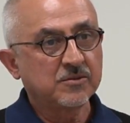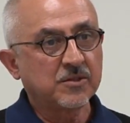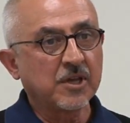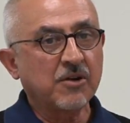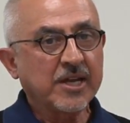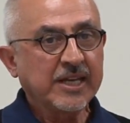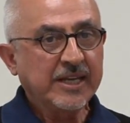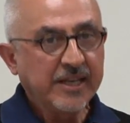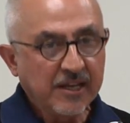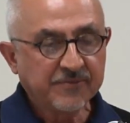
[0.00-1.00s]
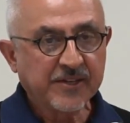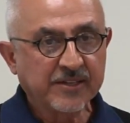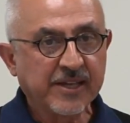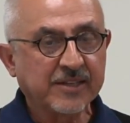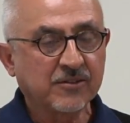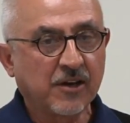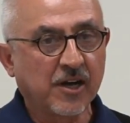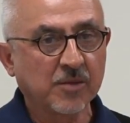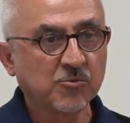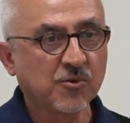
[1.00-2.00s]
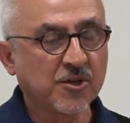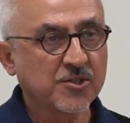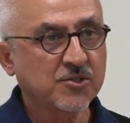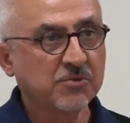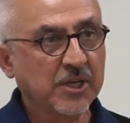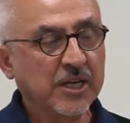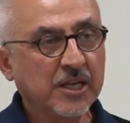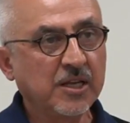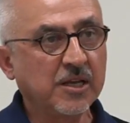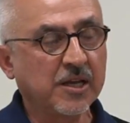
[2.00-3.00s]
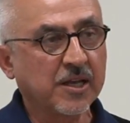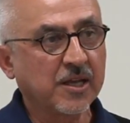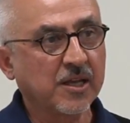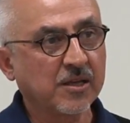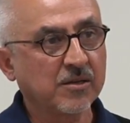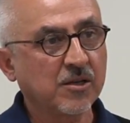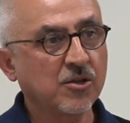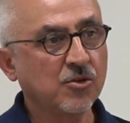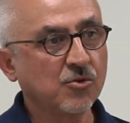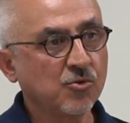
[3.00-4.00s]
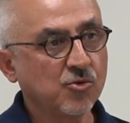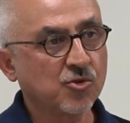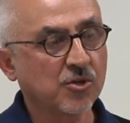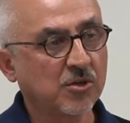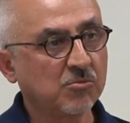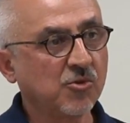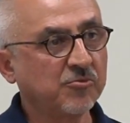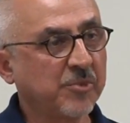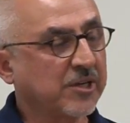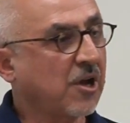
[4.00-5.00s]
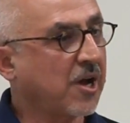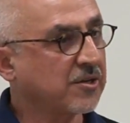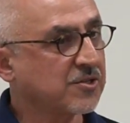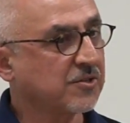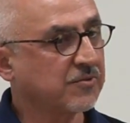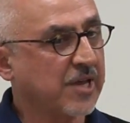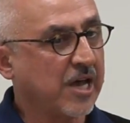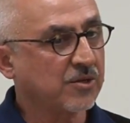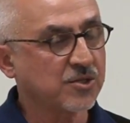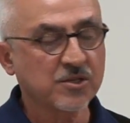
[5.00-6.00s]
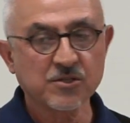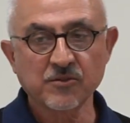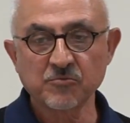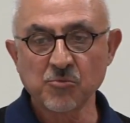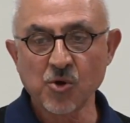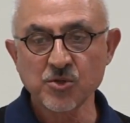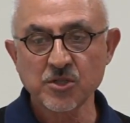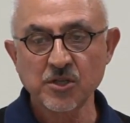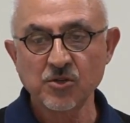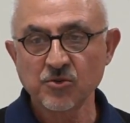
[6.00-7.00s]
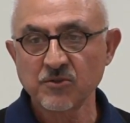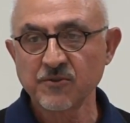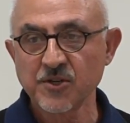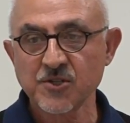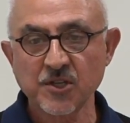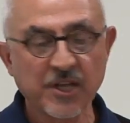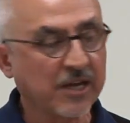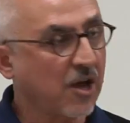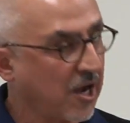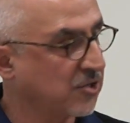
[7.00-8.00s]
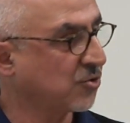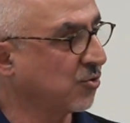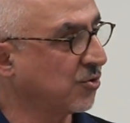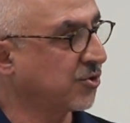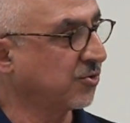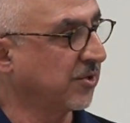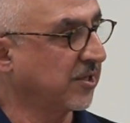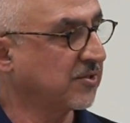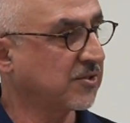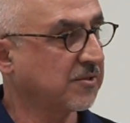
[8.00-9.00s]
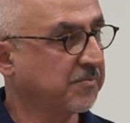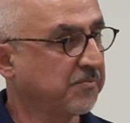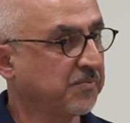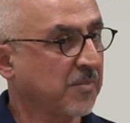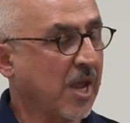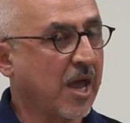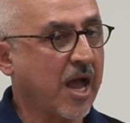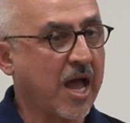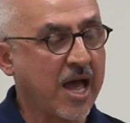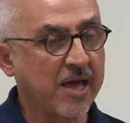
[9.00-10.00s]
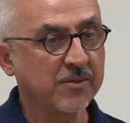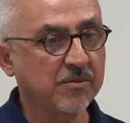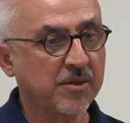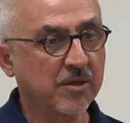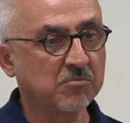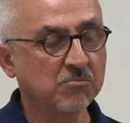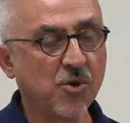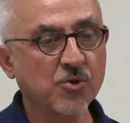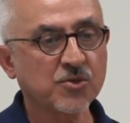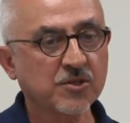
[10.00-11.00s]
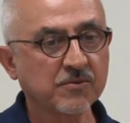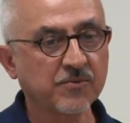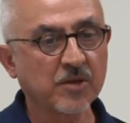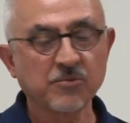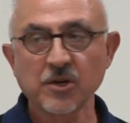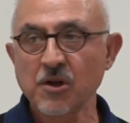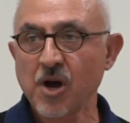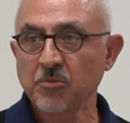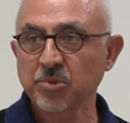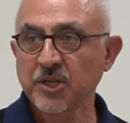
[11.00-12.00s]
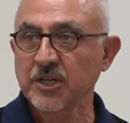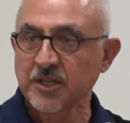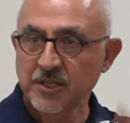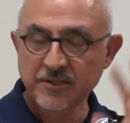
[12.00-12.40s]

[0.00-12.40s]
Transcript: the Iranian left at that time was really a huge uh, movement, hundreds of thousands of mostly university and high school students. And the, most of them were completely